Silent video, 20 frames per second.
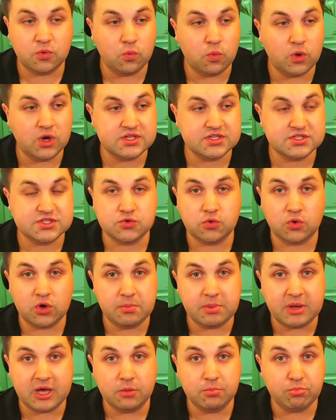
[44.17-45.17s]
what
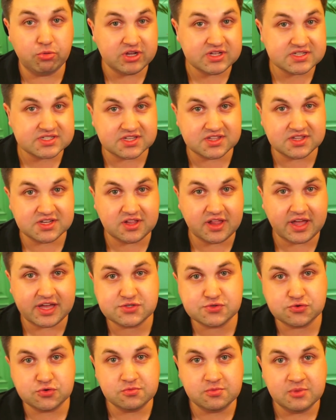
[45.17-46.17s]
Storypal brings to the
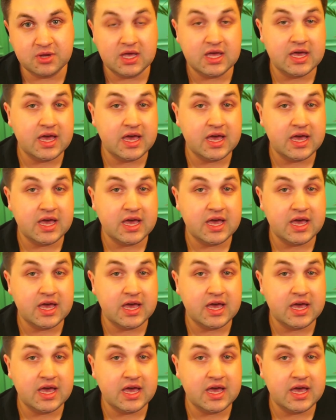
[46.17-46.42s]
classroom,